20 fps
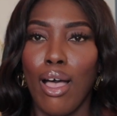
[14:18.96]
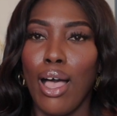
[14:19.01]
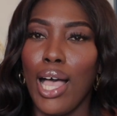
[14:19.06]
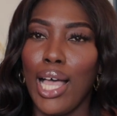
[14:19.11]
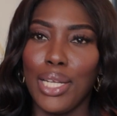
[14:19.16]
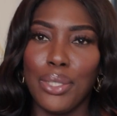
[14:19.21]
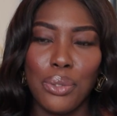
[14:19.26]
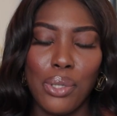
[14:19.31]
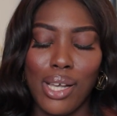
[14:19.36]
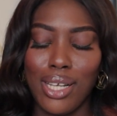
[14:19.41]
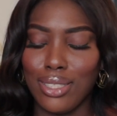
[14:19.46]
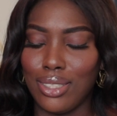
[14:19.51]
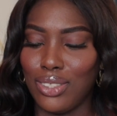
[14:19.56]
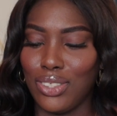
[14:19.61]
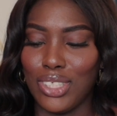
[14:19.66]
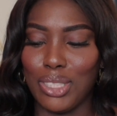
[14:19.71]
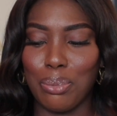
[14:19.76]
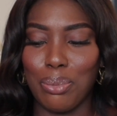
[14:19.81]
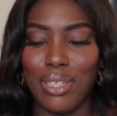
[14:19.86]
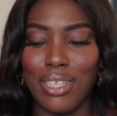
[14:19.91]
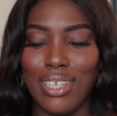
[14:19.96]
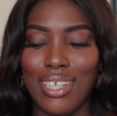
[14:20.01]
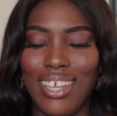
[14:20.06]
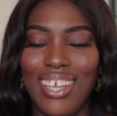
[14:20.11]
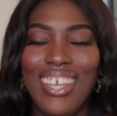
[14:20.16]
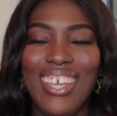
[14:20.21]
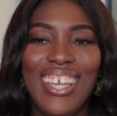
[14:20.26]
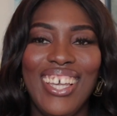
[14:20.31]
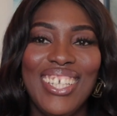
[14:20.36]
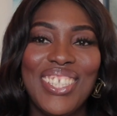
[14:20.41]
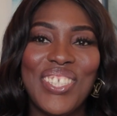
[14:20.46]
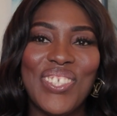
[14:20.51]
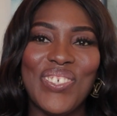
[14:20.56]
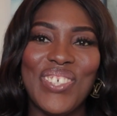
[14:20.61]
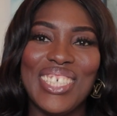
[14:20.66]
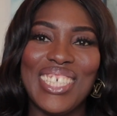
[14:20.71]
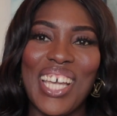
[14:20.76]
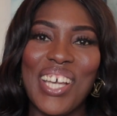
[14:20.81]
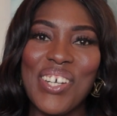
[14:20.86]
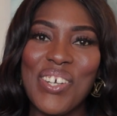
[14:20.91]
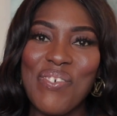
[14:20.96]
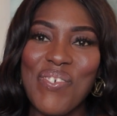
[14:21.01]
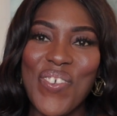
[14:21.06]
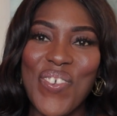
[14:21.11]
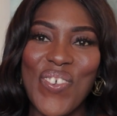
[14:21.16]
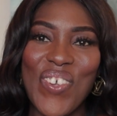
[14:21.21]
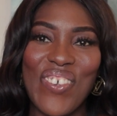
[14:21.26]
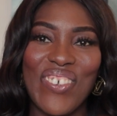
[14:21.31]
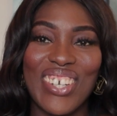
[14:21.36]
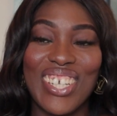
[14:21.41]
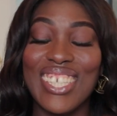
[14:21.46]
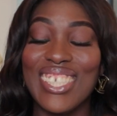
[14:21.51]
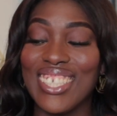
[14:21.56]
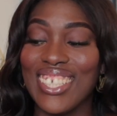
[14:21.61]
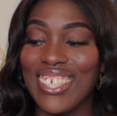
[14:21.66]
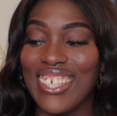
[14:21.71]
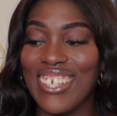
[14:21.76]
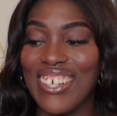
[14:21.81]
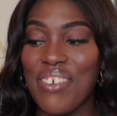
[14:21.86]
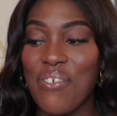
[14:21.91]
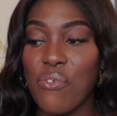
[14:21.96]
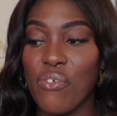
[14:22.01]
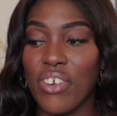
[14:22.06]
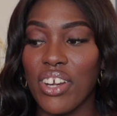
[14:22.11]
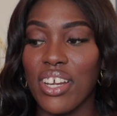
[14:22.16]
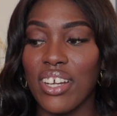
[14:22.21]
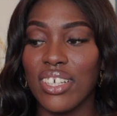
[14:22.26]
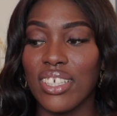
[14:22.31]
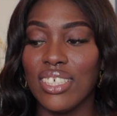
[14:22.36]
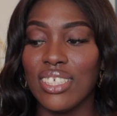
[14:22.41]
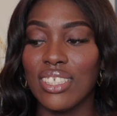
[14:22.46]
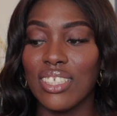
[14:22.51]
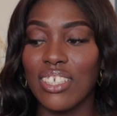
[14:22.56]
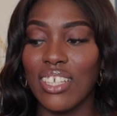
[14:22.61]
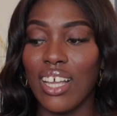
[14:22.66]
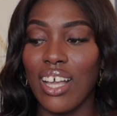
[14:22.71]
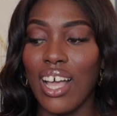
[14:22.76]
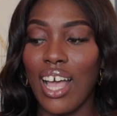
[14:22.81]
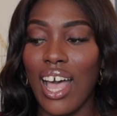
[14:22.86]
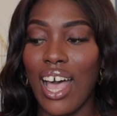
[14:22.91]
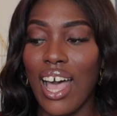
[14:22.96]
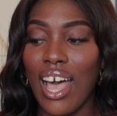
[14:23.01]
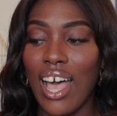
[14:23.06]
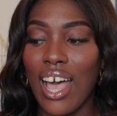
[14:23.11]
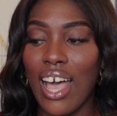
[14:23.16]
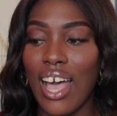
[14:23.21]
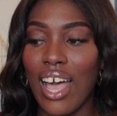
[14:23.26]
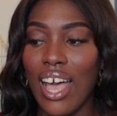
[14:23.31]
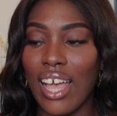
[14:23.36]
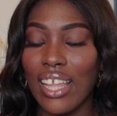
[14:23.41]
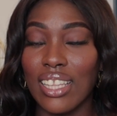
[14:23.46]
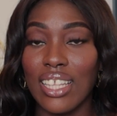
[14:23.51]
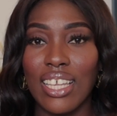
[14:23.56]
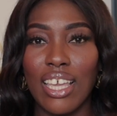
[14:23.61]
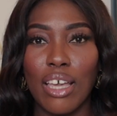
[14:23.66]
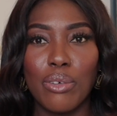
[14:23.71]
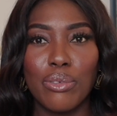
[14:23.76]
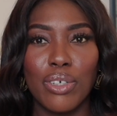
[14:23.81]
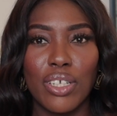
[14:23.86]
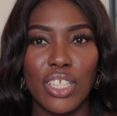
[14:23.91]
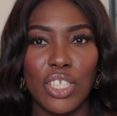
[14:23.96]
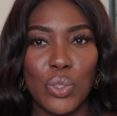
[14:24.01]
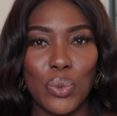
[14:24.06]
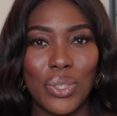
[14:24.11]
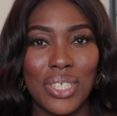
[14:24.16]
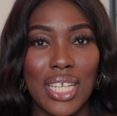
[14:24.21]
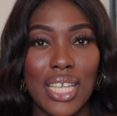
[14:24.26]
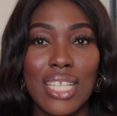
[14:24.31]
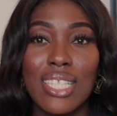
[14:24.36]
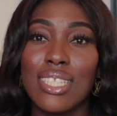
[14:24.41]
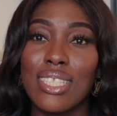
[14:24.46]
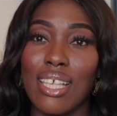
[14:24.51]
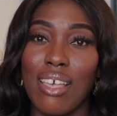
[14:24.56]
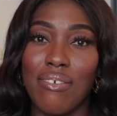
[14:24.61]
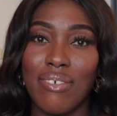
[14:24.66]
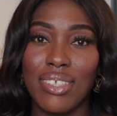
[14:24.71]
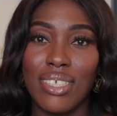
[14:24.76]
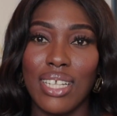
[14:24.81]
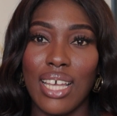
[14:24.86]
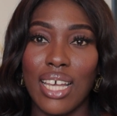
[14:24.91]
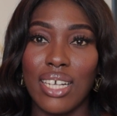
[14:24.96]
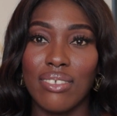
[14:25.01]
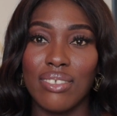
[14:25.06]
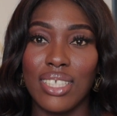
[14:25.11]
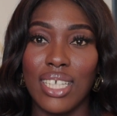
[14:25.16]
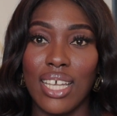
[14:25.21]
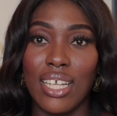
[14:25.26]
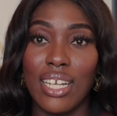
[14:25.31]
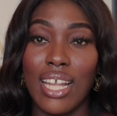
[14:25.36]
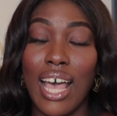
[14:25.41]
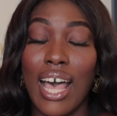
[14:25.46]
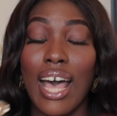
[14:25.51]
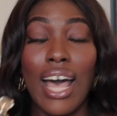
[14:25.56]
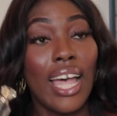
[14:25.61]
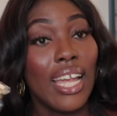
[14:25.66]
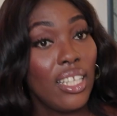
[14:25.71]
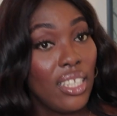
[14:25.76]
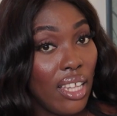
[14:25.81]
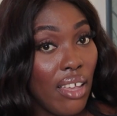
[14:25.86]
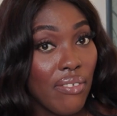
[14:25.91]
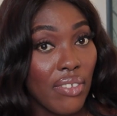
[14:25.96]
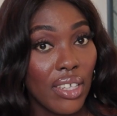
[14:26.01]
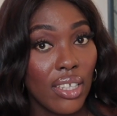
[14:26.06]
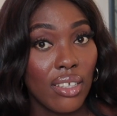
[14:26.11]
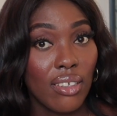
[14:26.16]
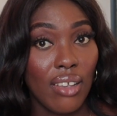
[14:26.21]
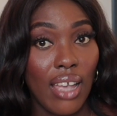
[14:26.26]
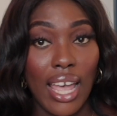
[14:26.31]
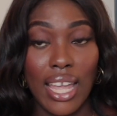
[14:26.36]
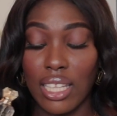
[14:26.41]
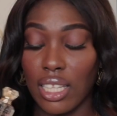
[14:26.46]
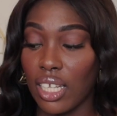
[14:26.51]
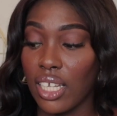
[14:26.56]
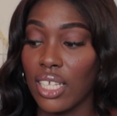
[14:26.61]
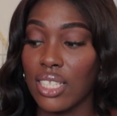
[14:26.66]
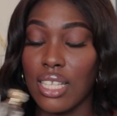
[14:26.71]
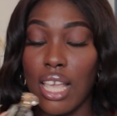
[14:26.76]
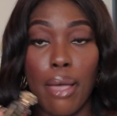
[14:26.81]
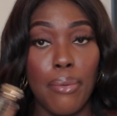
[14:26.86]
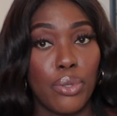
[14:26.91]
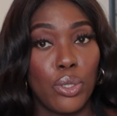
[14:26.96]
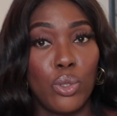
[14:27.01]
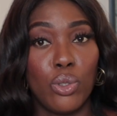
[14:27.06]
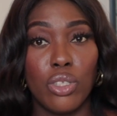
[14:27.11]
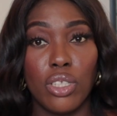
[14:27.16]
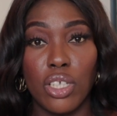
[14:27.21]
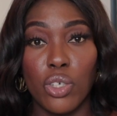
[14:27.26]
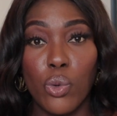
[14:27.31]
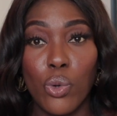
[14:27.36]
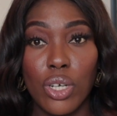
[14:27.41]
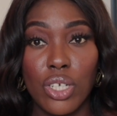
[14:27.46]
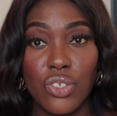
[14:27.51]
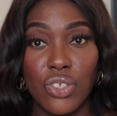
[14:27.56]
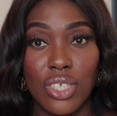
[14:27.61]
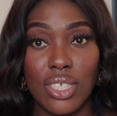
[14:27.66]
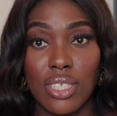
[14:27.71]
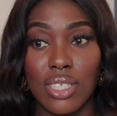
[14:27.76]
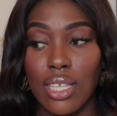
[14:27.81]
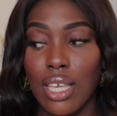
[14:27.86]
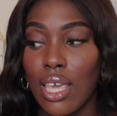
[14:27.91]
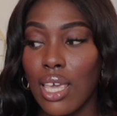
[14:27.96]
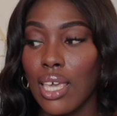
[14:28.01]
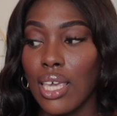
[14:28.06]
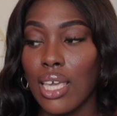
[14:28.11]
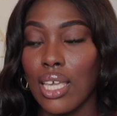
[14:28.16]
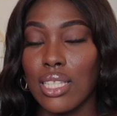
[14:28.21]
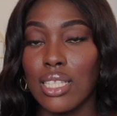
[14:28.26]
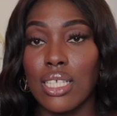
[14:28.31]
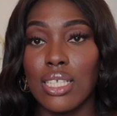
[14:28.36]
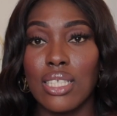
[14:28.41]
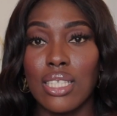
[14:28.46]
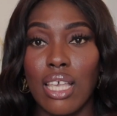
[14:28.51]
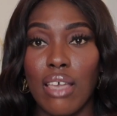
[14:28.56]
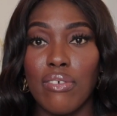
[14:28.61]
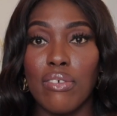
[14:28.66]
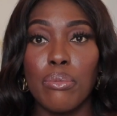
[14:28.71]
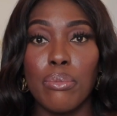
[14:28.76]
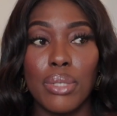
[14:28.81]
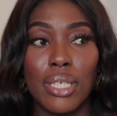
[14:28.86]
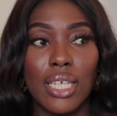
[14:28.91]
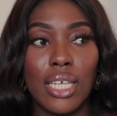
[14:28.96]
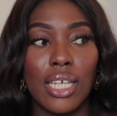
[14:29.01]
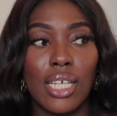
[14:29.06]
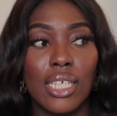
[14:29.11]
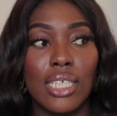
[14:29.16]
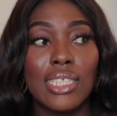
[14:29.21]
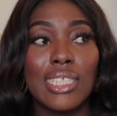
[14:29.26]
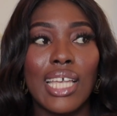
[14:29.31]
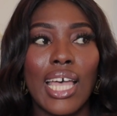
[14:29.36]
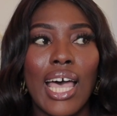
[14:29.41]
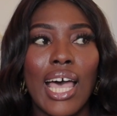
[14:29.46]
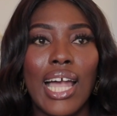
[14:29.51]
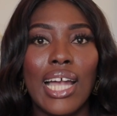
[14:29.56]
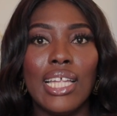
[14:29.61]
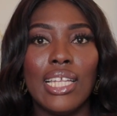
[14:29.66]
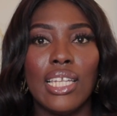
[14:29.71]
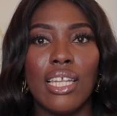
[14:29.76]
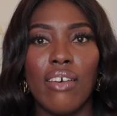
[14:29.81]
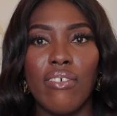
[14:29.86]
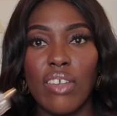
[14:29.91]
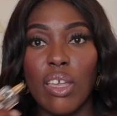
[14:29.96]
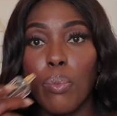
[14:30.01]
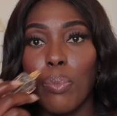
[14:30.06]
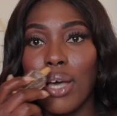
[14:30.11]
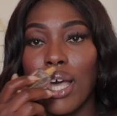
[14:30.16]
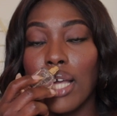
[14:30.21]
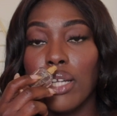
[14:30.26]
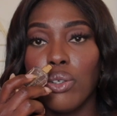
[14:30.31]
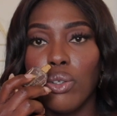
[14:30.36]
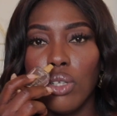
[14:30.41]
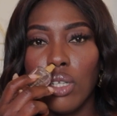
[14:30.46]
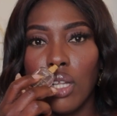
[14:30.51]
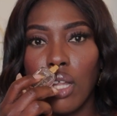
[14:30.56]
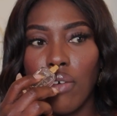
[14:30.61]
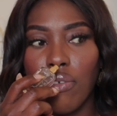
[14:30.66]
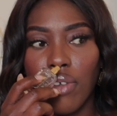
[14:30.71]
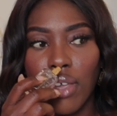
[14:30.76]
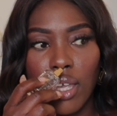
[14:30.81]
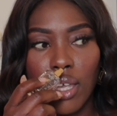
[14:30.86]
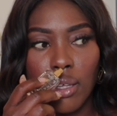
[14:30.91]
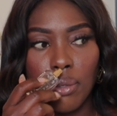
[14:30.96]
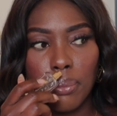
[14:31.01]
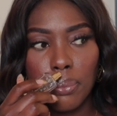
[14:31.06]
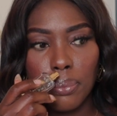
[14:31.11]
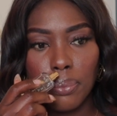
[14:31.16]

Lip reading: I don't know how to explain it. Sweet Diamond Pink Pepper is a good fragrance. I think I'll rate this one a 7 out of 10. I love it. I think it's absolutely gorgeous. It's a 7 because I love it, but I don't love it